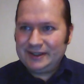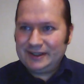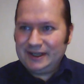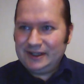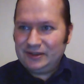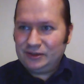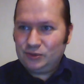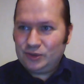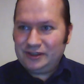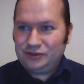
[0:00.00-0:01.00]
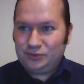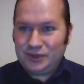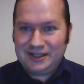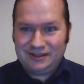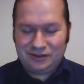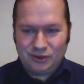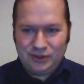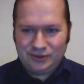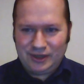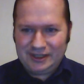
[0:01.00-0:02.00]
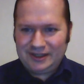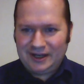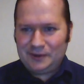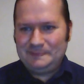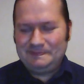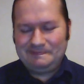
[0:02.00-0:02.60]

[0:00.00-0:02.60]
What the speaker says: And the way Sweden is going right now,